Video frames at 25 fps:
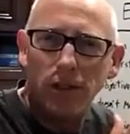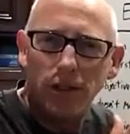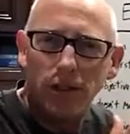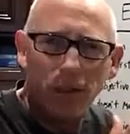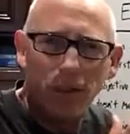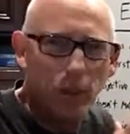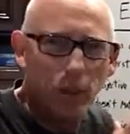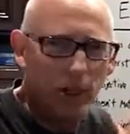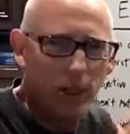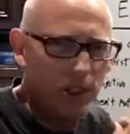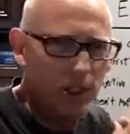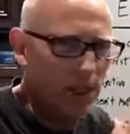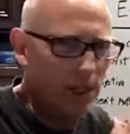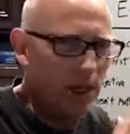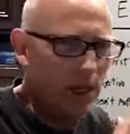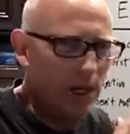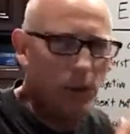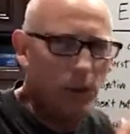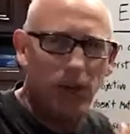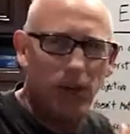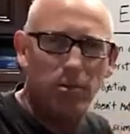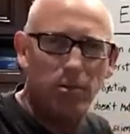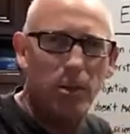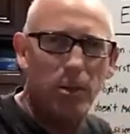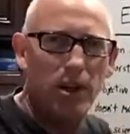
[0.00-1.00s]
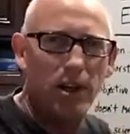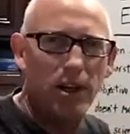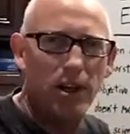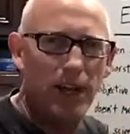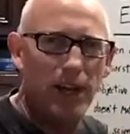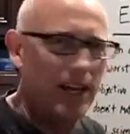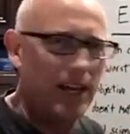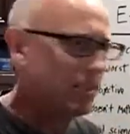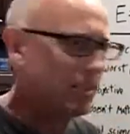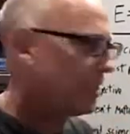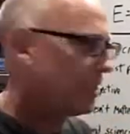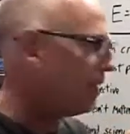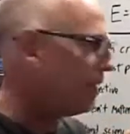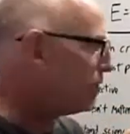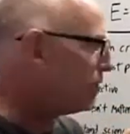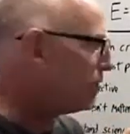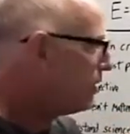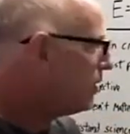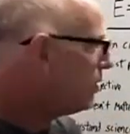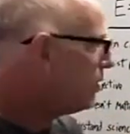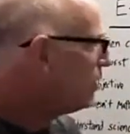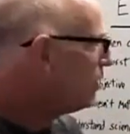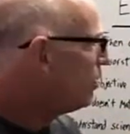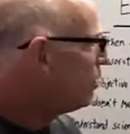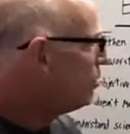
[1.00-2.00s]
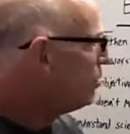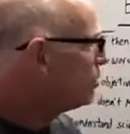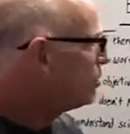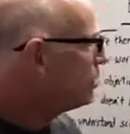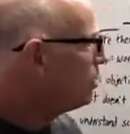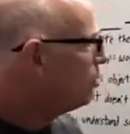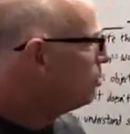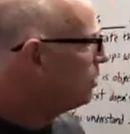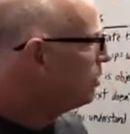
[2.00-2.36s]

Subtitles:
You want to stay away from all of that stuff. So